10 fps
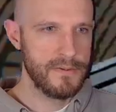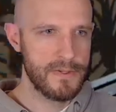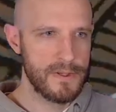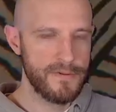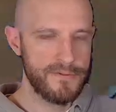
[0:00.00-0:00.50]
we
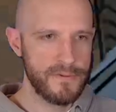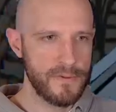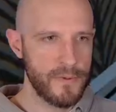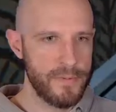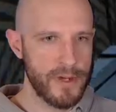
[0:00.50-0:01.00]
can get food on the
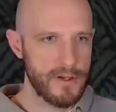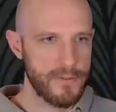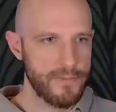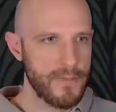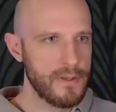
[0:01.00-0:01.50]
way back.
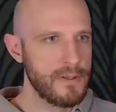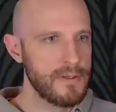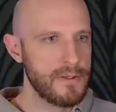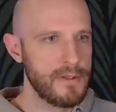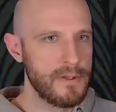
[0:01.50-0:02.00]

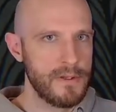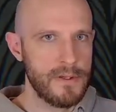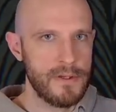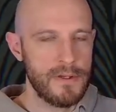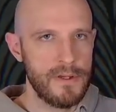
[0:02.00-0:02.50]

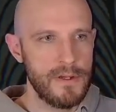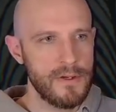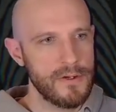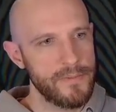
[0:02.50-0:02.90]
Oh,